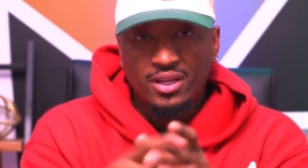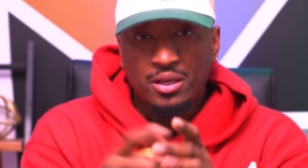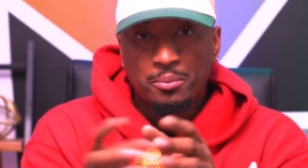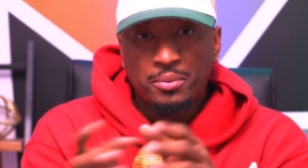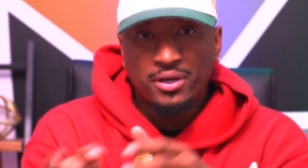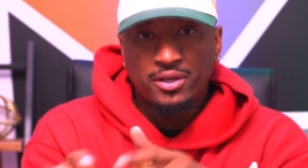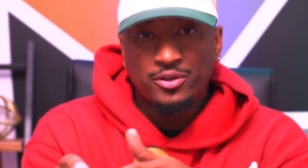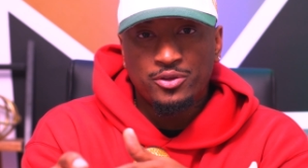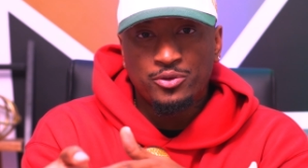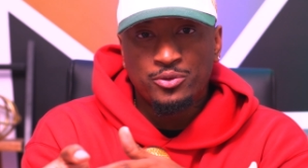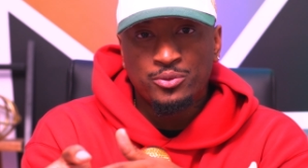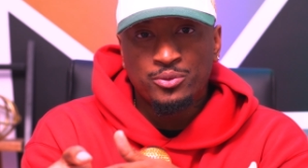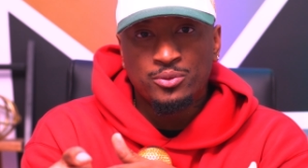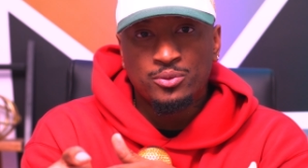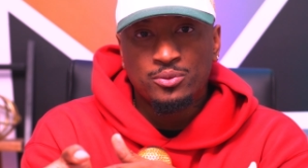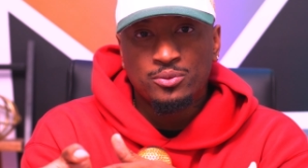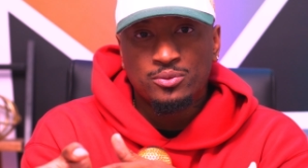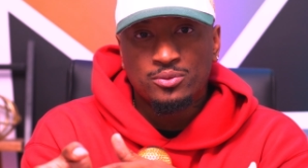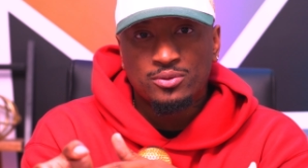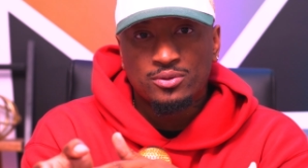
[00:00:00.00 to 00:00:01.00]
but
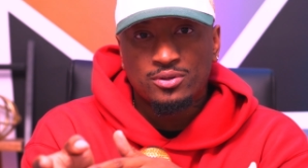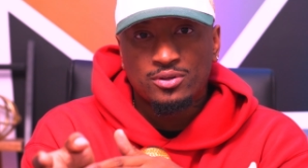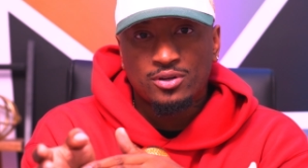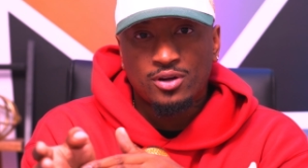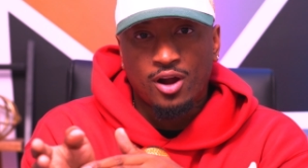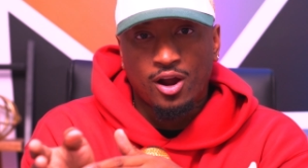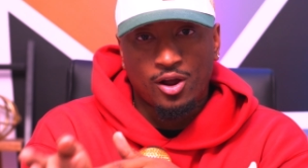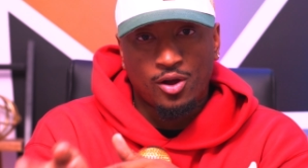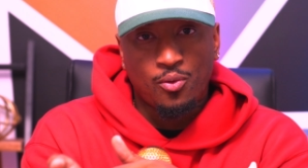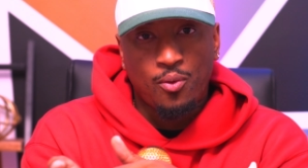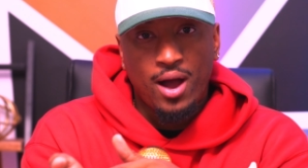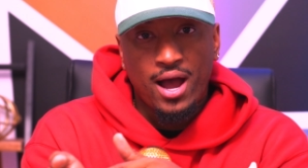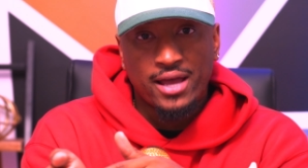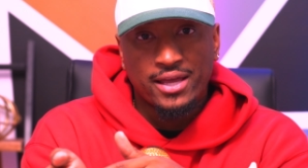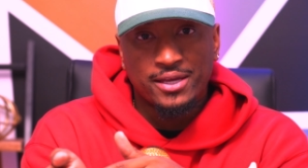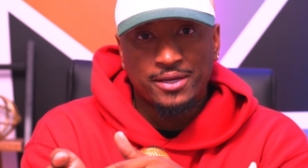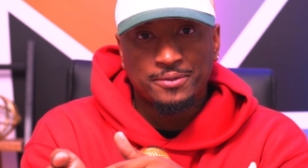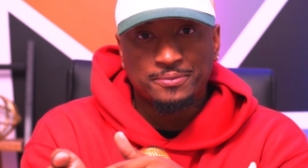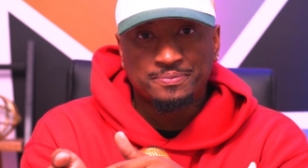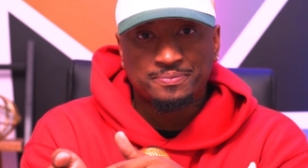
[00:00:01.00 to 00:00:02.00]
you are
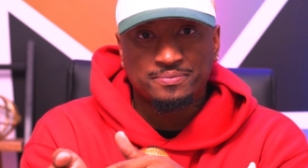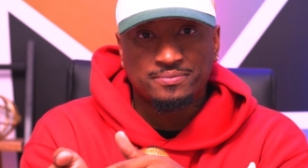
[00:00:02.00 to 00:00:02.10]
quiet